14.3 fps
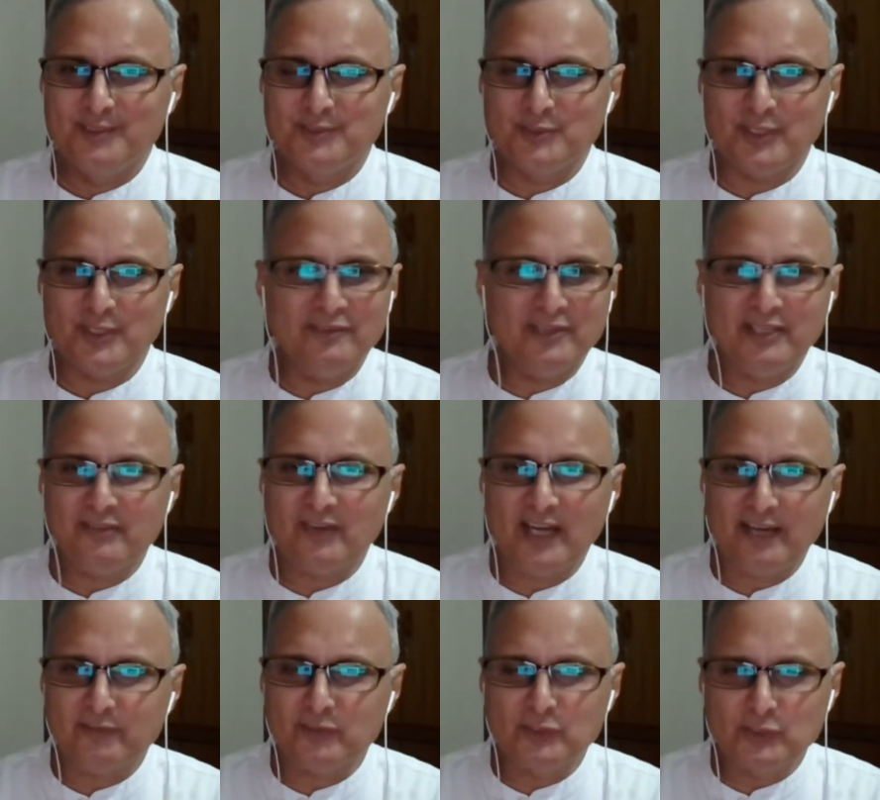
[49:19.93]
So even if
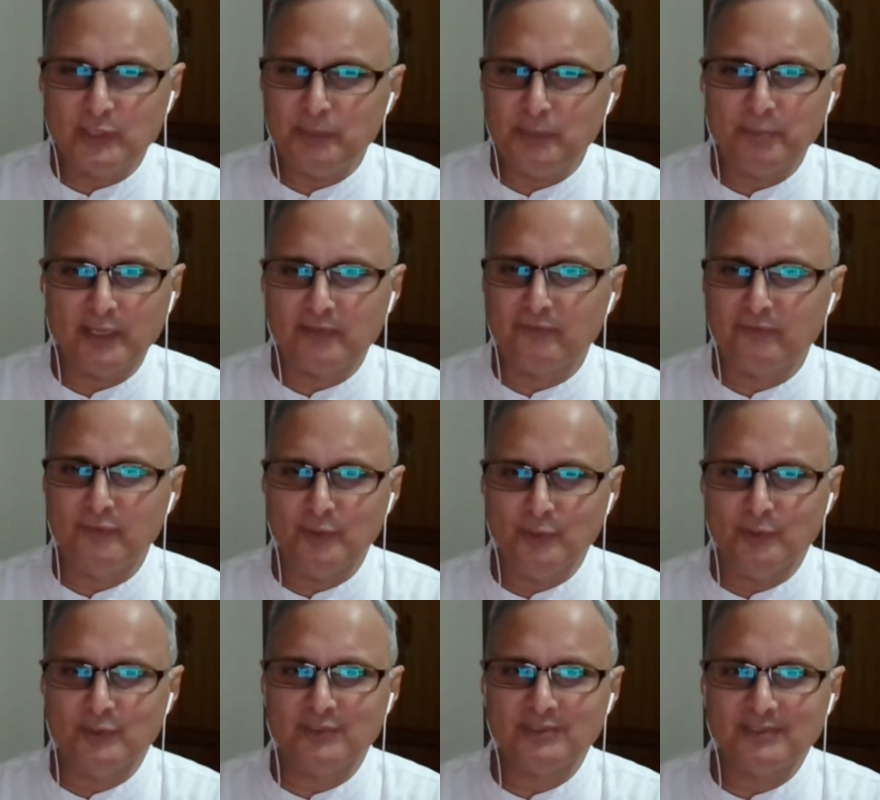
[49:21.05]
I have to sweep my
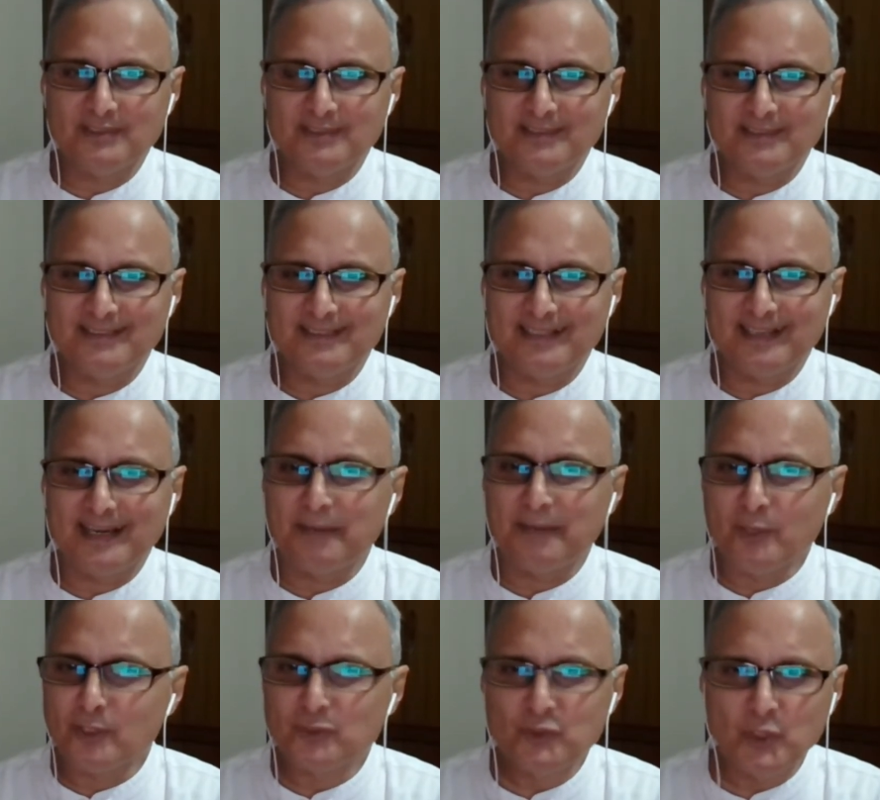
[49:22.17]
floor, I'm
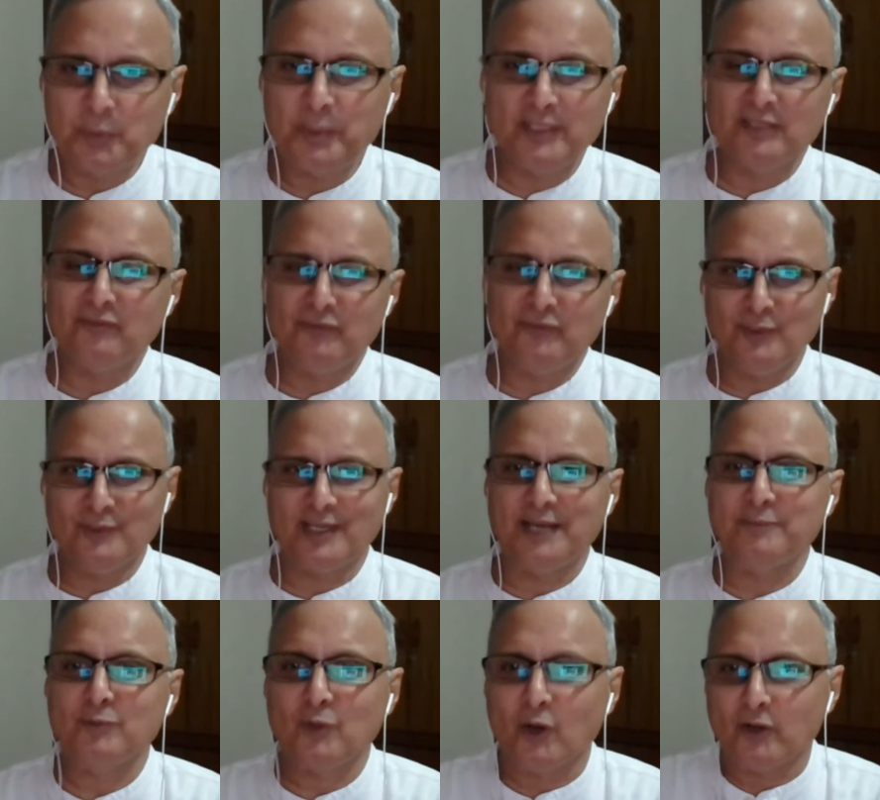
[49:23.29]
not sweeping the floor.
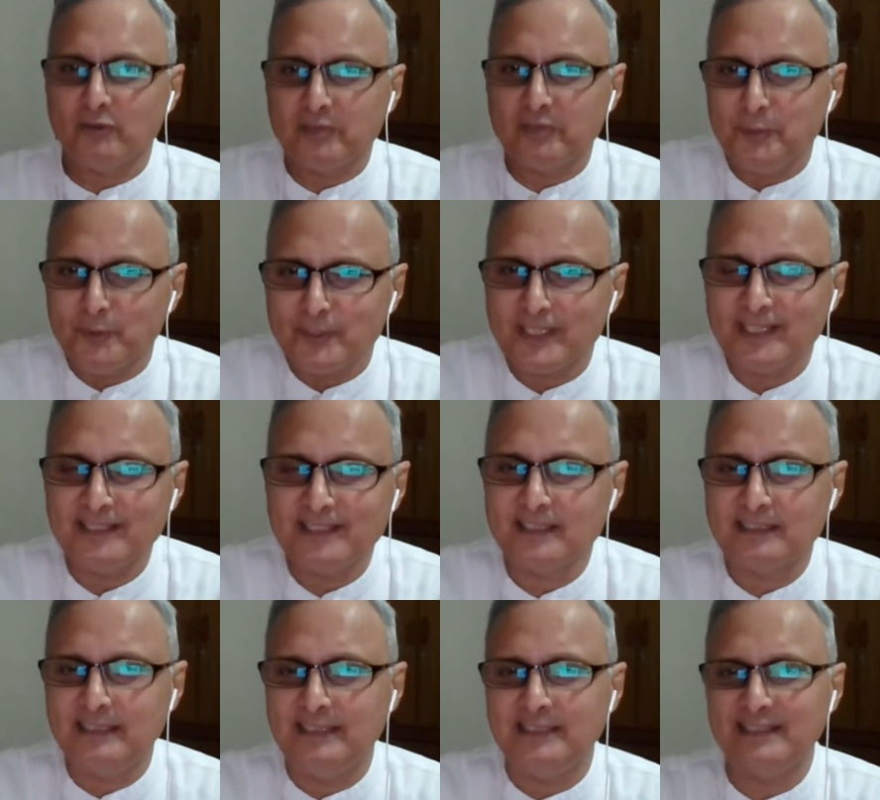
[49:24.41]
I'm contributing in the
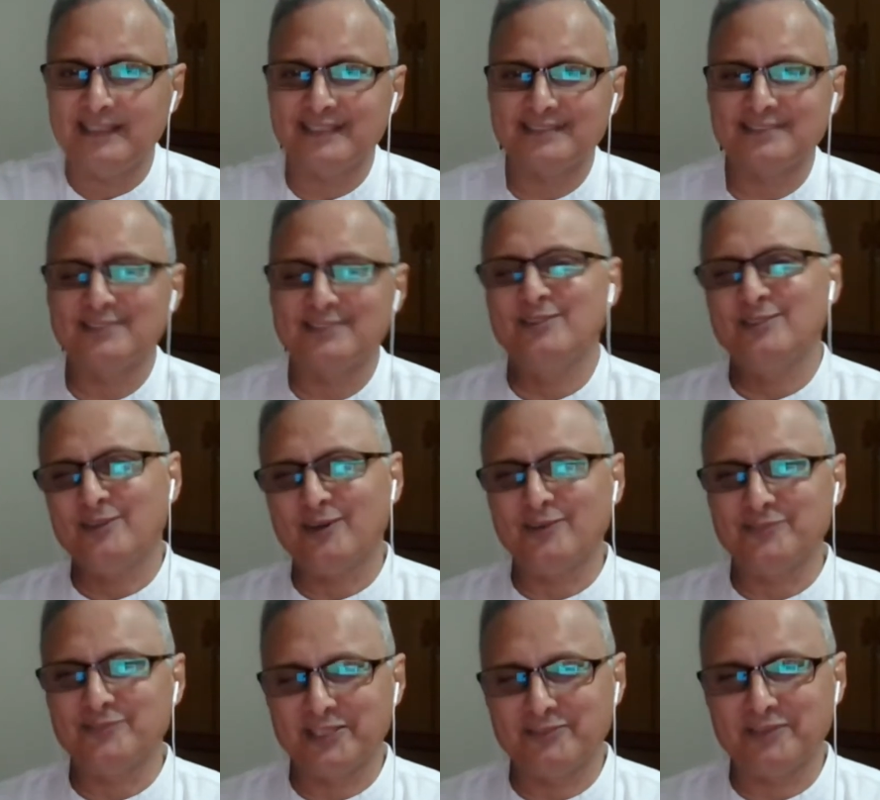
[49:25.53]
cleanliness
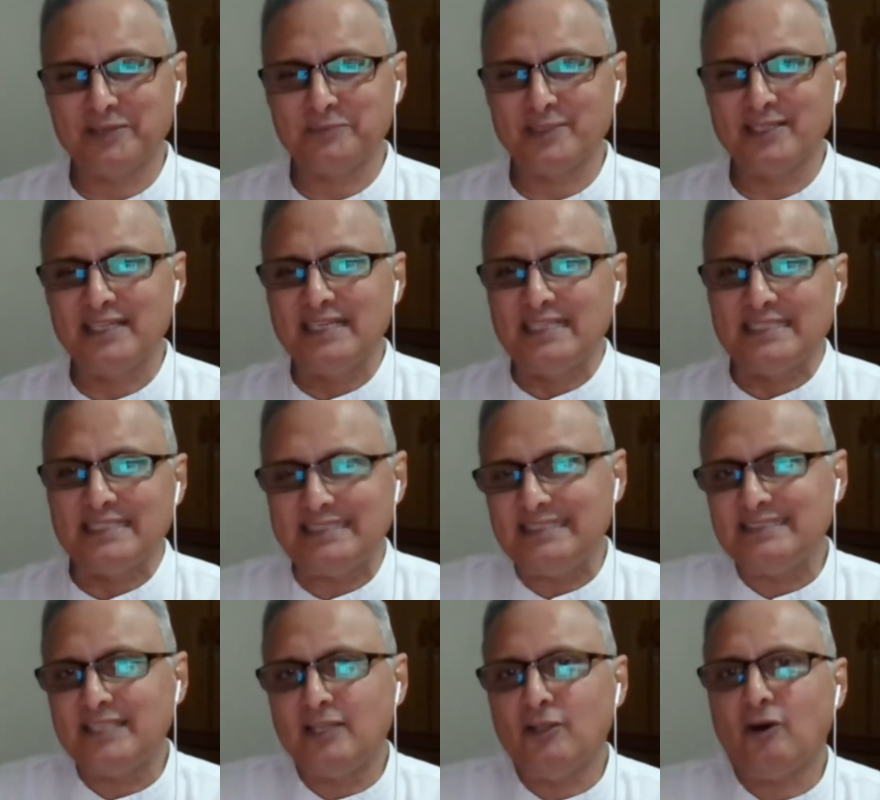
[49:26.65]
of the environment. See,
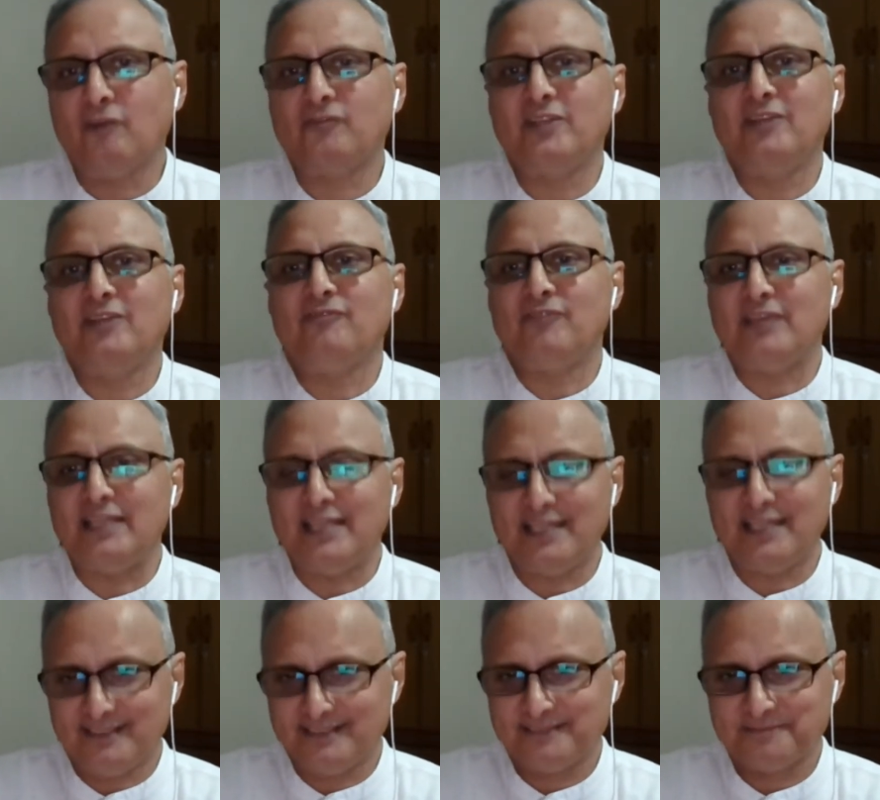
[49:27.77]
it's a lofty
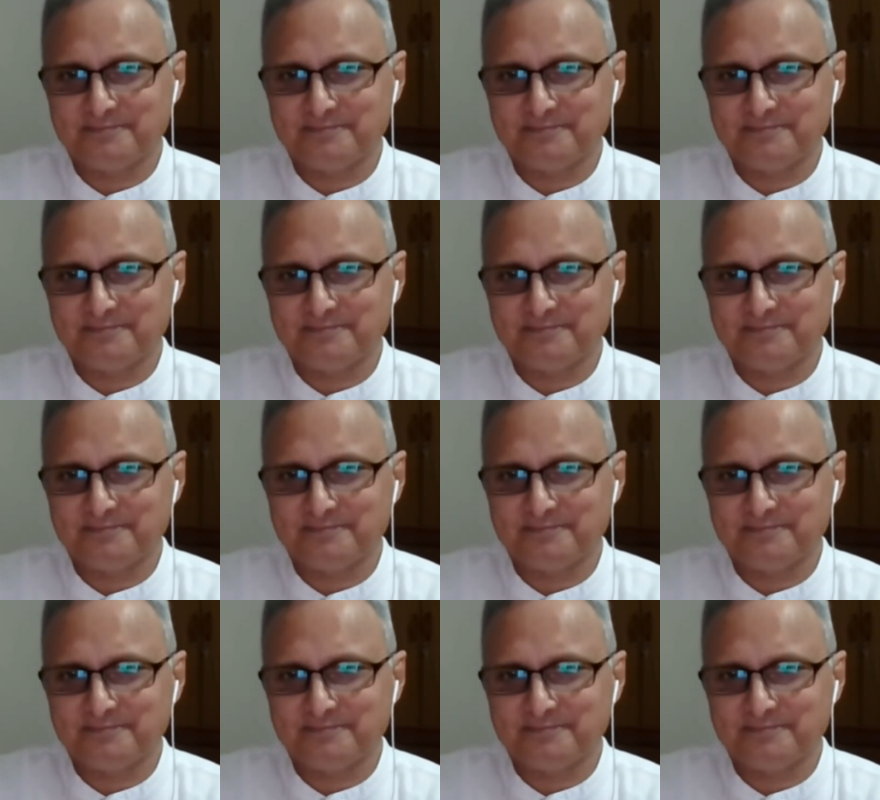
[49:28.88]
feeling.